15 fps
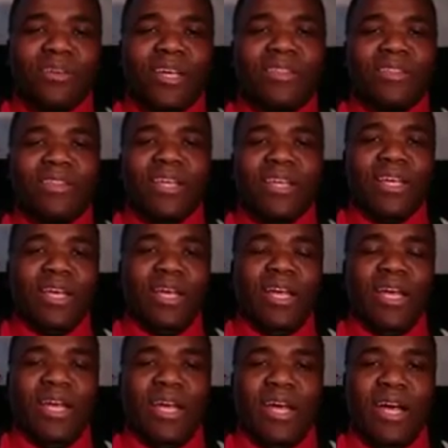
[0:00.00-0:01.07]
right?
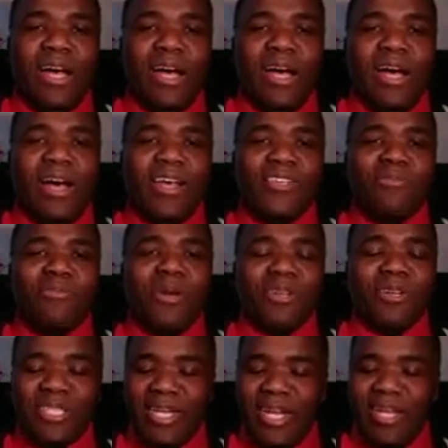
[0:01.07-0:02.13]
You may
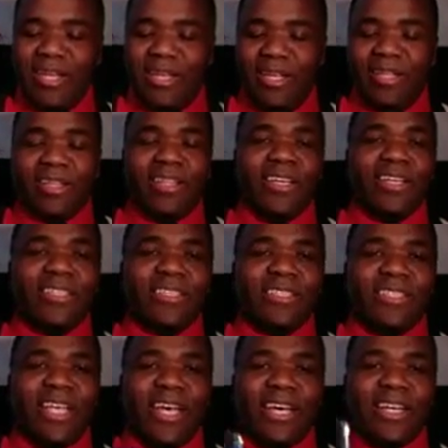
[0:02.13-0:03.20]
not say
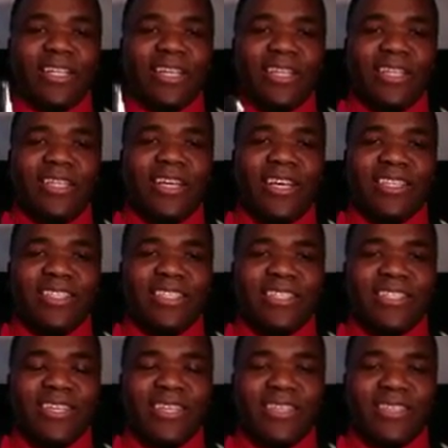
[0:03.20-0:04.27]
exactly as
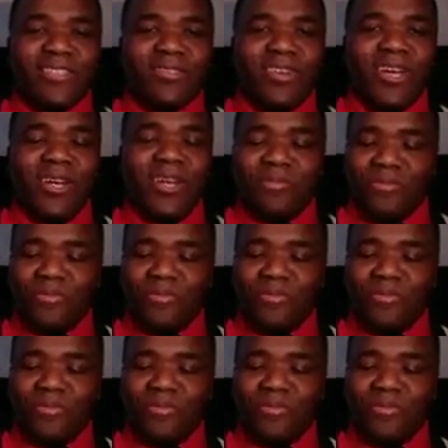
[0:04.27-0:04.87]
it is, right?